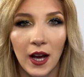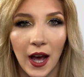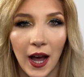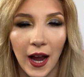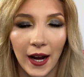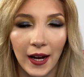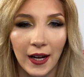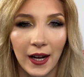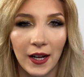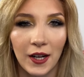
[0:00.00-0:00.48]

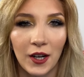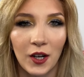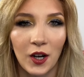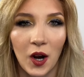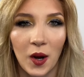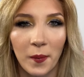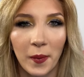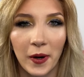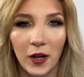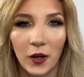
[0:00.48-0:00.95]
eyeliner
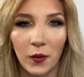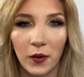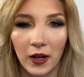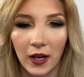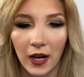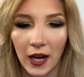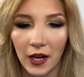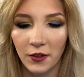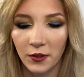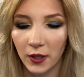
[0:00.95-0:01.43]
on my lower
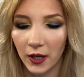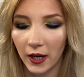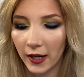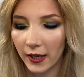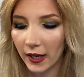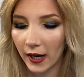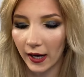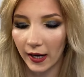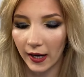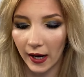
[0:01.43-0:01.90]
lash line.
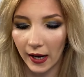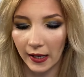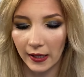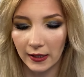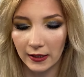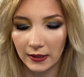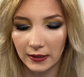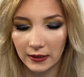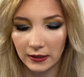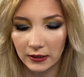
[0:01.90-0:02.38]
I
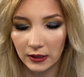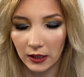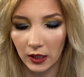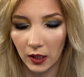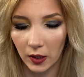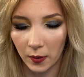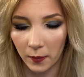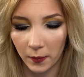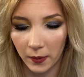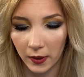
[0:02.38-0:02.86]
added
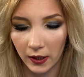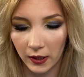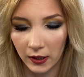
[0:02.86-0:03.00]
some